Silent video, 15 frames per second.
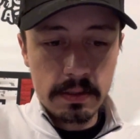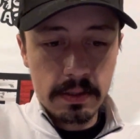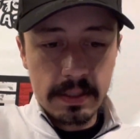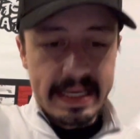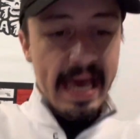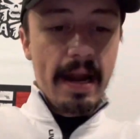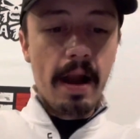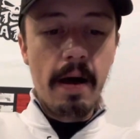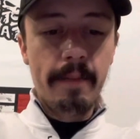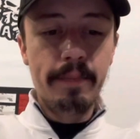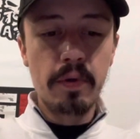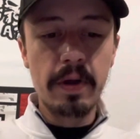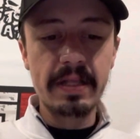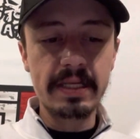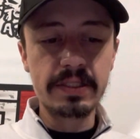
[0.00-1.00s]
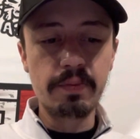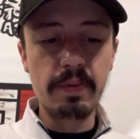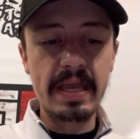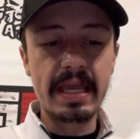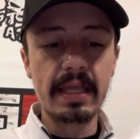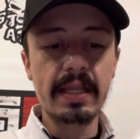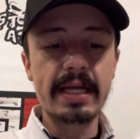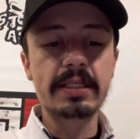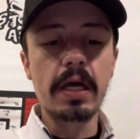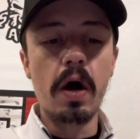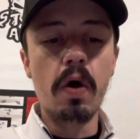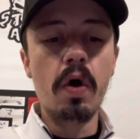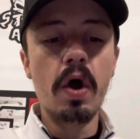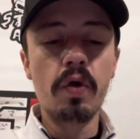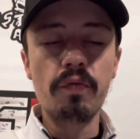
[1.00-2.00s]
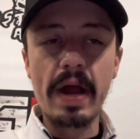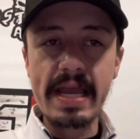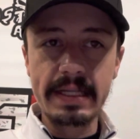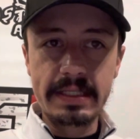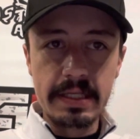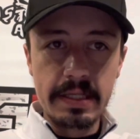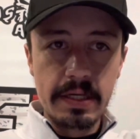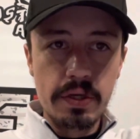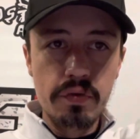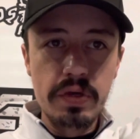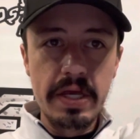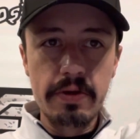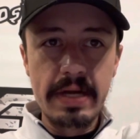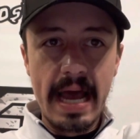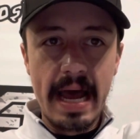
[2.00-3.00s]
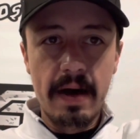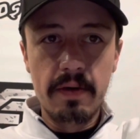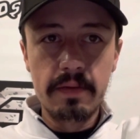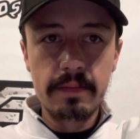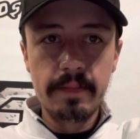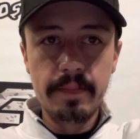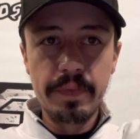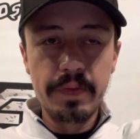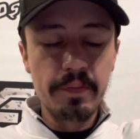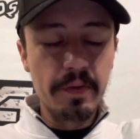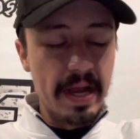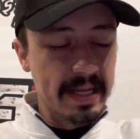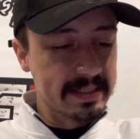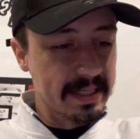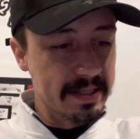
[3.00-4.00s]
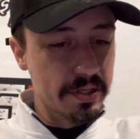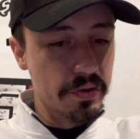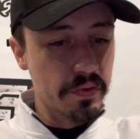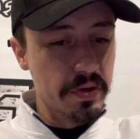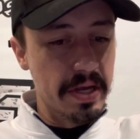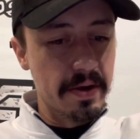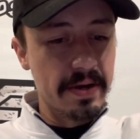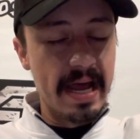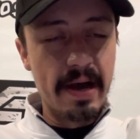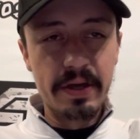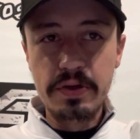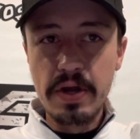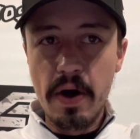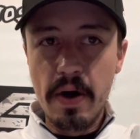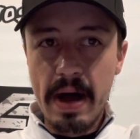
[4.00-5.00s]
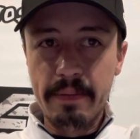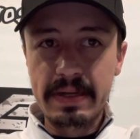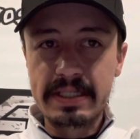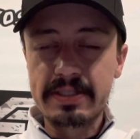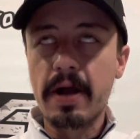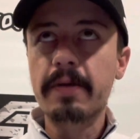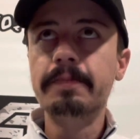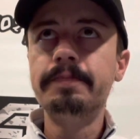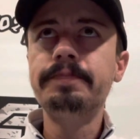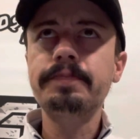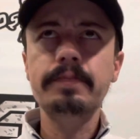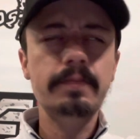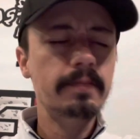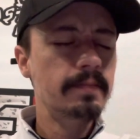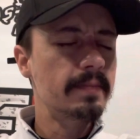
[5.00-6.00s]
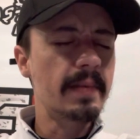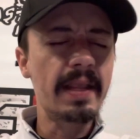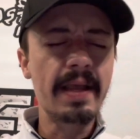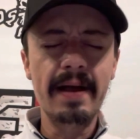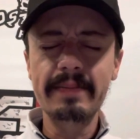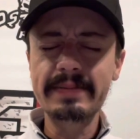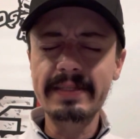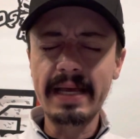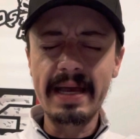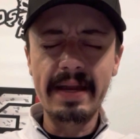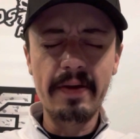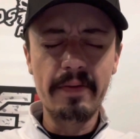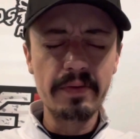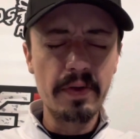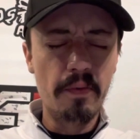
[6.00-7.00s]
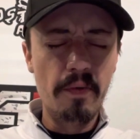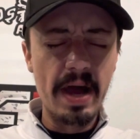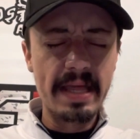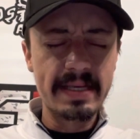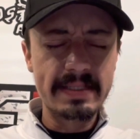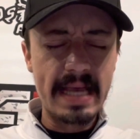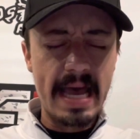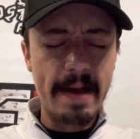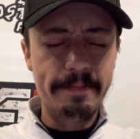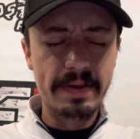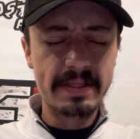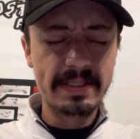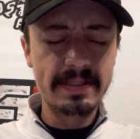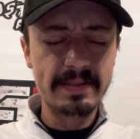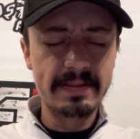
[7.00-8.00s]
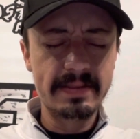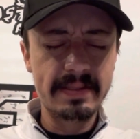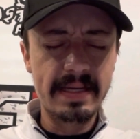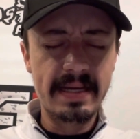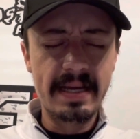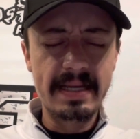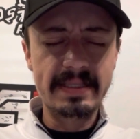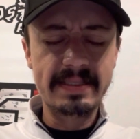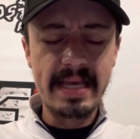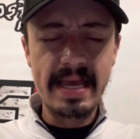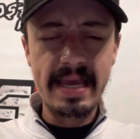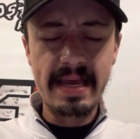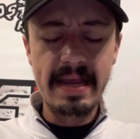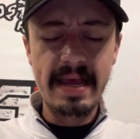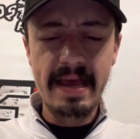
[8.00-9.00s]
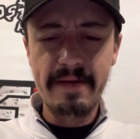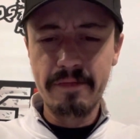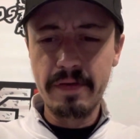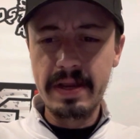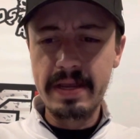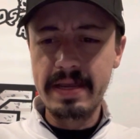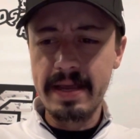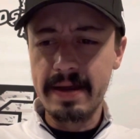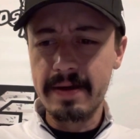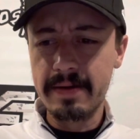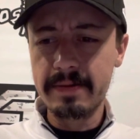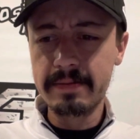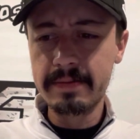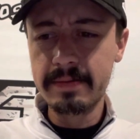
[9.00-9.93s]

Get on board this week and let's go. Right into the new year now. Right into the new year now. You know how we start. I don't know why this happens. And I say it every year.